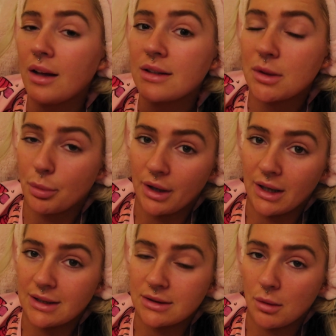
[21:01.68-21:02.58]

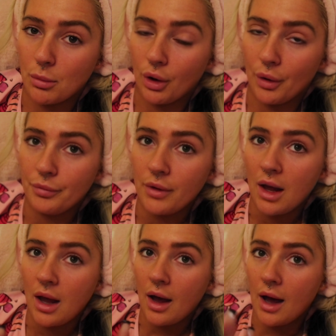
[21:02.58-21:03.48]
Sabrina is no more.
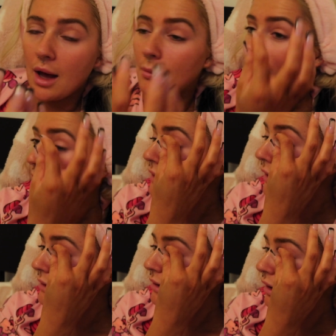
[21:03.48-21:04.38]
Um, so it's,